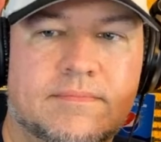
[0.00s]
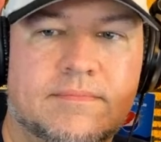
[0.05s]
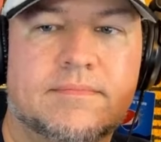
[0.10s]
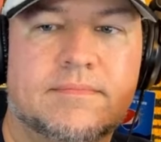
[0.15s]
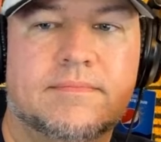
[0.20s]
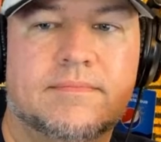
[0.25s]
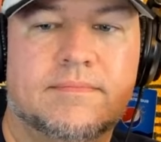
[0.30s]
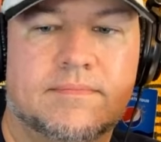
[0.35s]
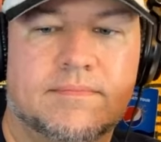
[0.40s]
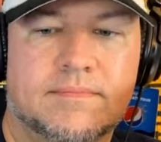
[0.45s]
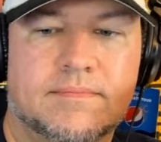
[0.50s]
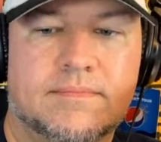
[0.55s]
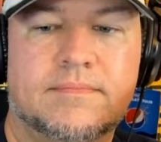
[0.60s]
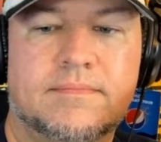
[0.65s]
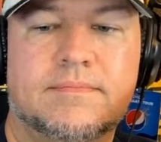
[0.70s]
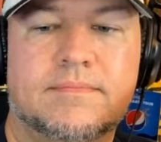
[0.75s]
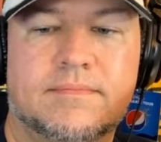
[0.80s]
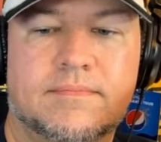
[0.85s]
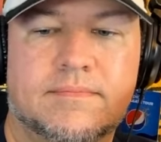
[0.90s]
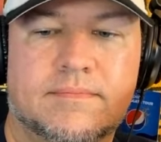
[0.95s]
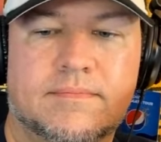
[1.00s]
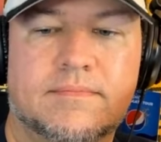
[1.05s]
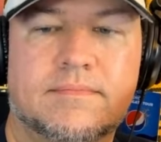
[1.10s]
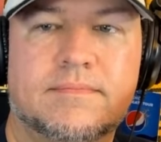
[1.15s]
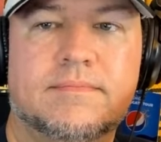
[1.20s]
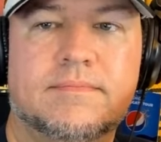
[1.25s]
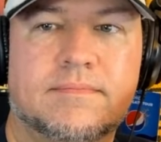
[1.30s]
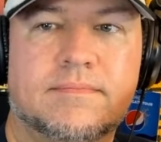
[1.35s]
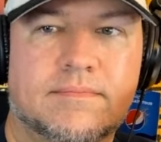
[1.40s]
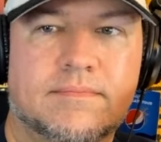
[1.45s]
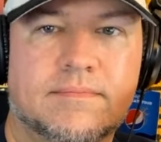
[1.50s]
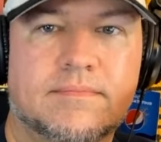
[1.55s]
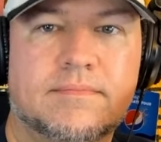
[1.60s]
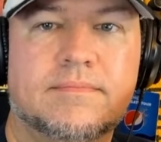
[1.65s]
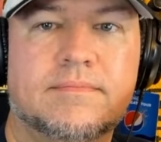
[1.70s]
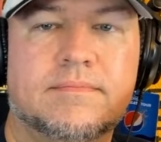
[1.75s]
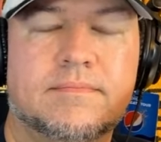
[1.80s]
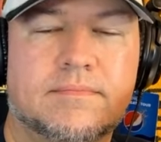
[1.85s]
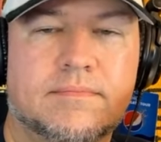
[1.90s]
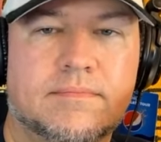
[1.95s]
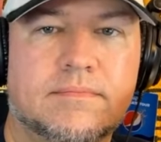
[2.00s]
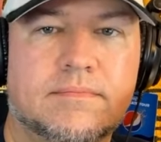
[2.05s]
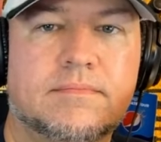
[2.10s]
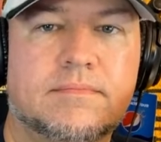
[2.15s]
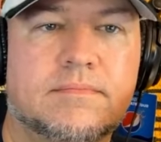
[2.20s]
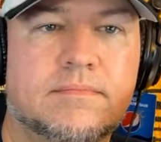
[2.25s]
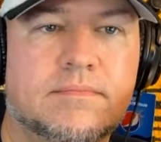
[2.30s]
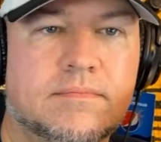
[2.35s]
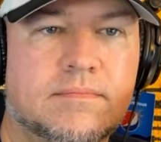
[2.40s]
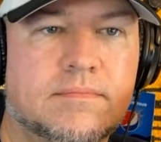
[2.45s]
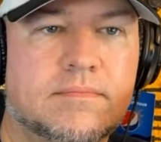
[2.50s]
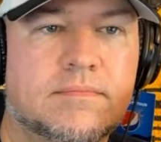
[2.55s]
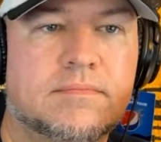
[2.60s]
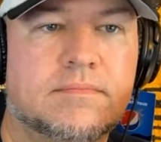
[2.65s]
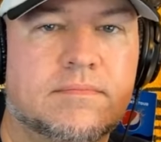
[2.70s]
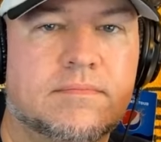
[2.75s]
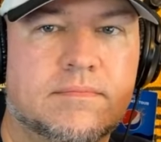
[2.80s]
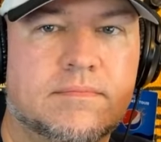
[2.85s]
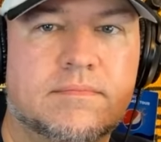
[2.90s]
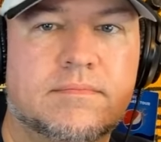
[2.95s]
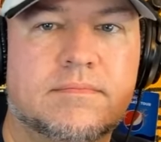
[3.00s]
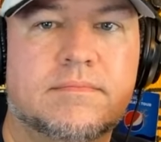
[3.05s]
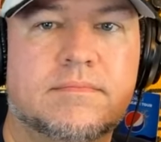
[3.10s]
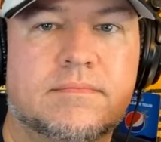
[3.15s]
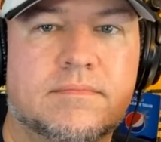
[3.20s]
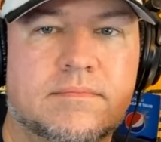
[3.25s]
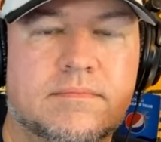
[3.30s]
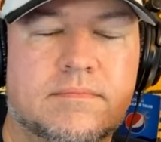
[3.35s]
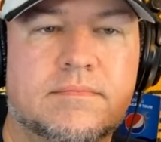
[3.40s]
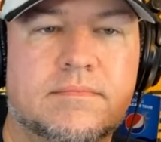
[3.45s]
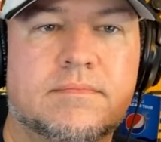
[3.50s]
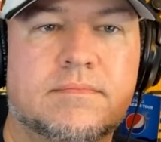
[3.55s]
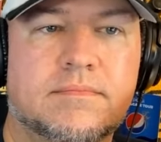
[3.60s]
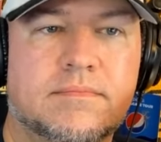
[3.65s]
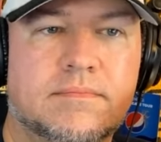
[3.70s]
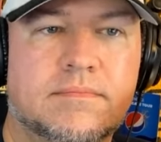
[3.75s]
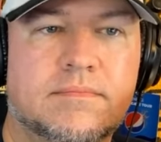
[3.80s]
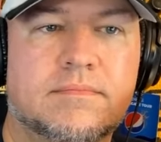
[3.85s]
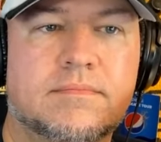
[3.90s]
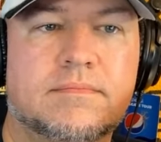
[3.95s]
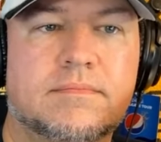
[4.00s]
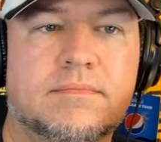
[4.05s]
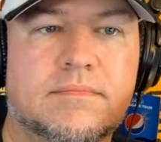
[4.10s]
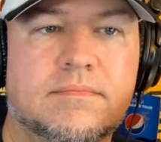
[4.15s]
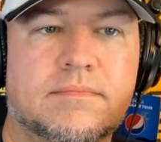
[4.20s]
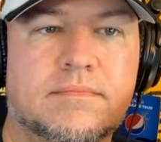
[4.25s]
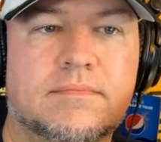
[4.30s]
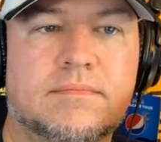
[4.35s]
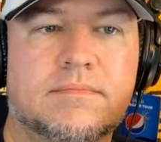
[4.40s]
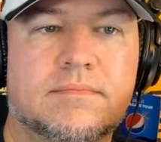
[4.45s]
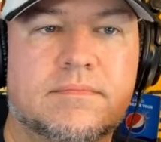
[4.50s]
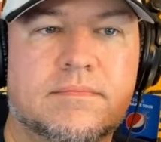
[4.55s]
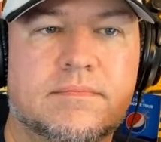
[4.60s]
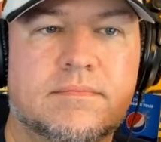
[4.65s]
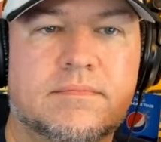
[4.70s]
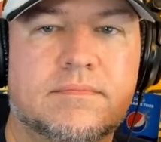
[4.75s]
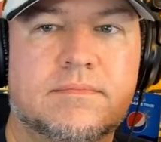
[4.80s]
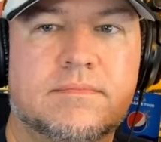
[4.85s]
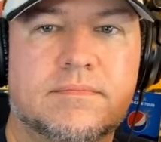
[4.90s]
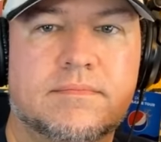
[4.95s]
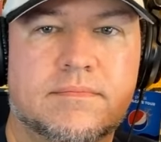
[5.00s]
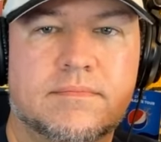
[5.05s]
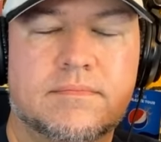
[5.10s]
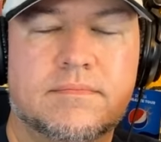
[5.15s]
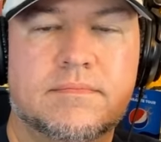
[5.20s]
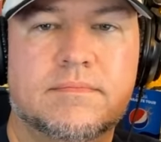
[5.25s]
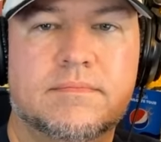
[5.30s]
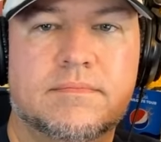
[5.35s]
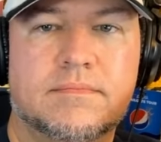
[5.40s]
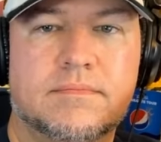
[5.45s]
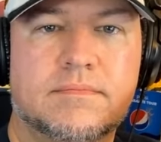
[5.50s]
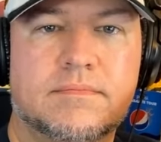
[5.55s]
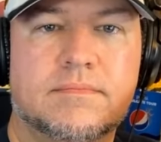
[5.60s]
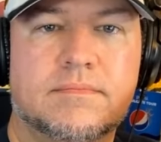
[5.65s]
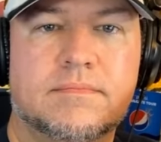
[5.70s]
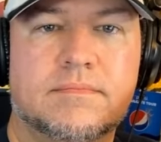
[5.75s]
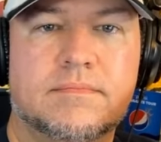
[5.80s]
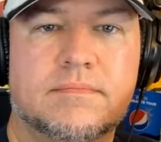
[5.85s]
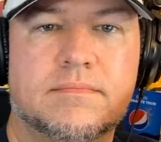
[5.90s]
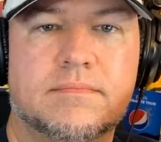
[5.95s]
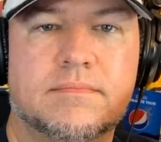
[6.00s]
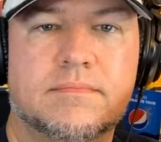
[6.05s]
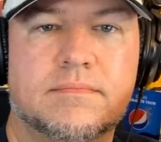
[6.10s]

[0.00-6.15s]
The person shown says nothing.